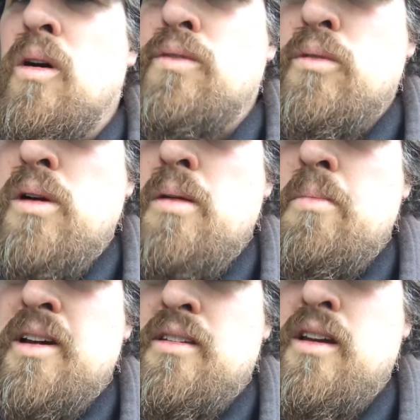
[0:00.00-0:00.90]
overwhelm
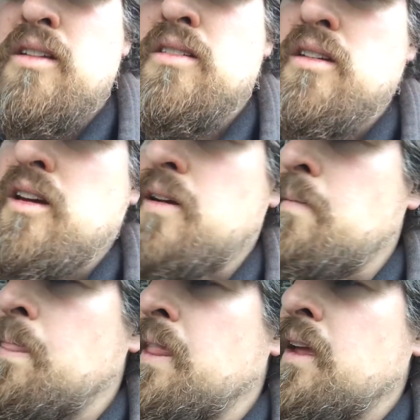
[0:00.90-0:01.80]
my taste. Like
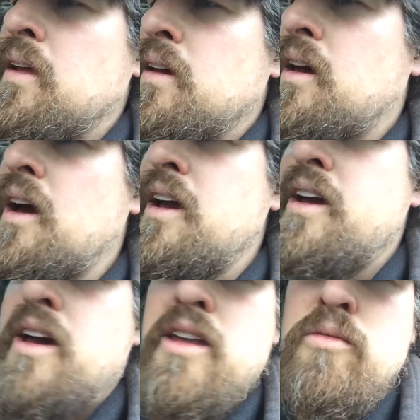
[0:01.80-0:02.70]

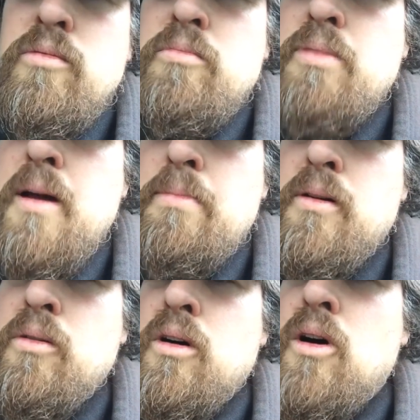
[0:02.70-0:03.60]
cayenne
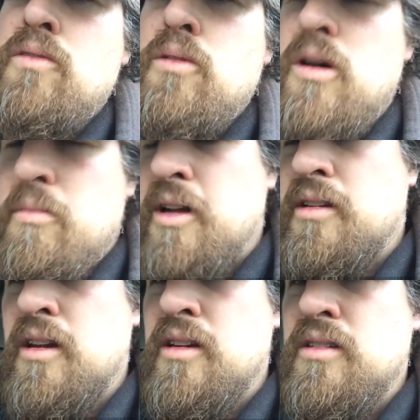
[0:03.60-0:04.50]
pepper will overwhelm my
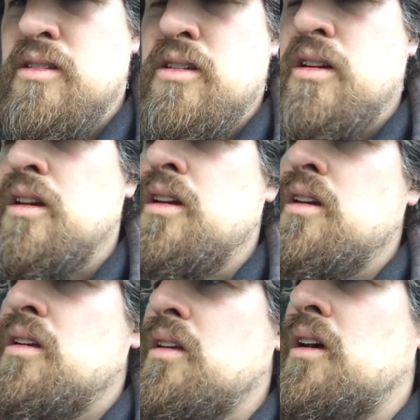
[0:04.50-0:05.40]
taste.
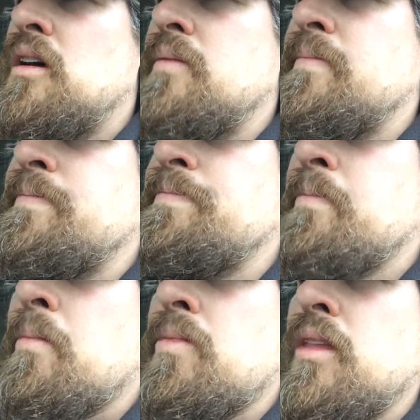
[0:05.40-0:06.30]

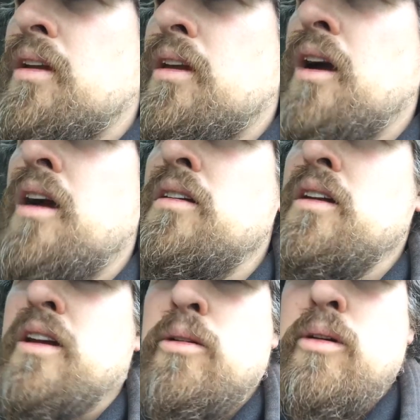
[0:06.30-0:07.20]

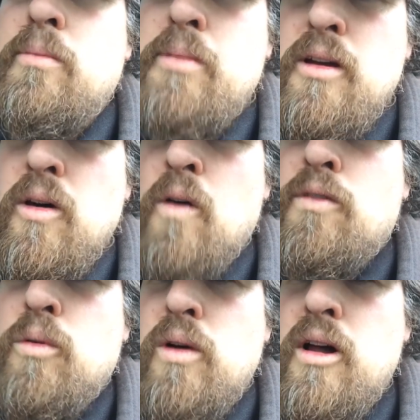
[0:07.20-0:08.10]
Garlic will be
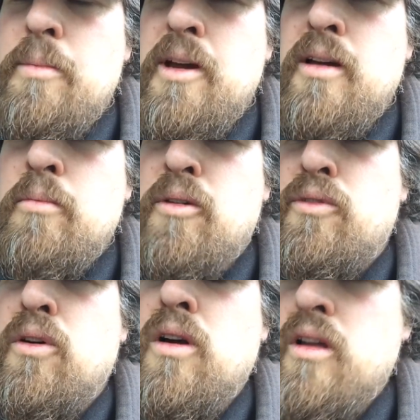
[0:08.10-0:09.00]
overwhelming
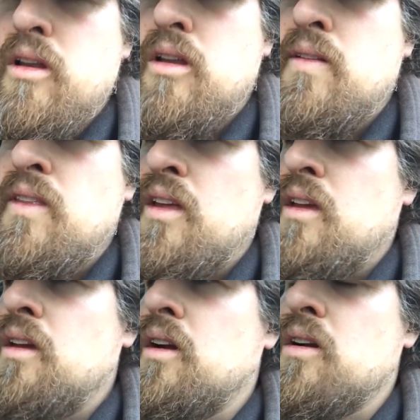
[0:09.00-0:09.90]
before it
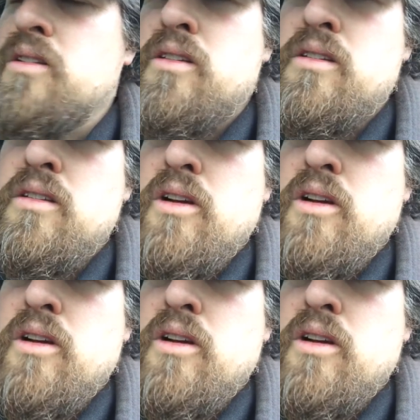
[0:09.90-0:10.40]
hurts